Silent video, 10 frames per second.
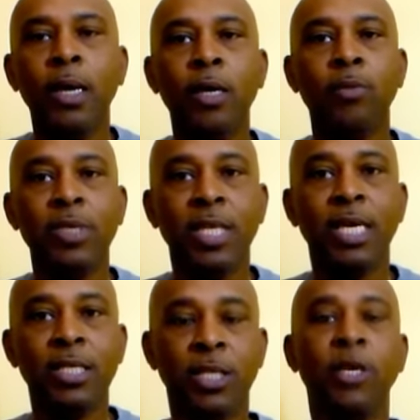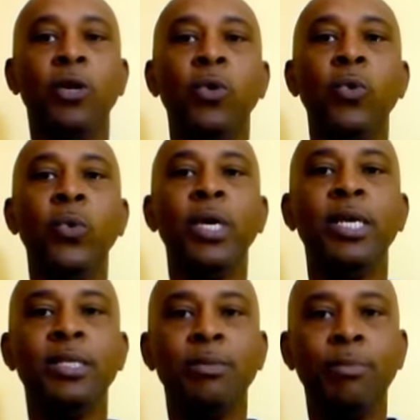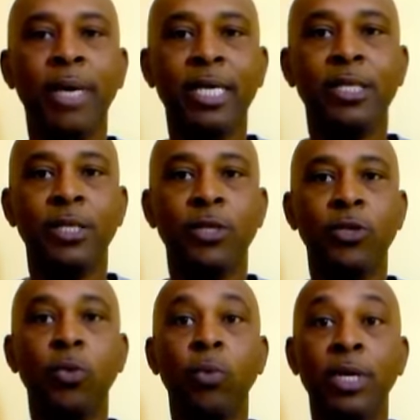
it was as though his message